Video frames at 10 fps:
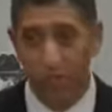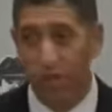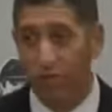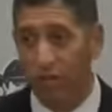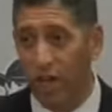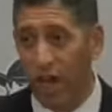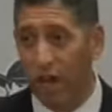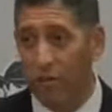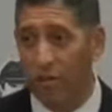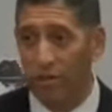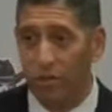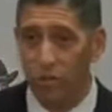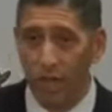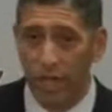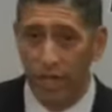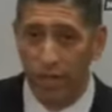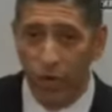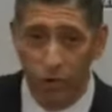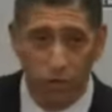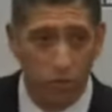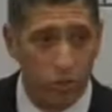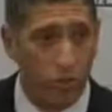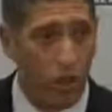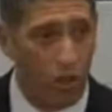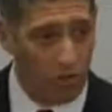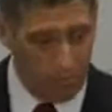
no job too big or too small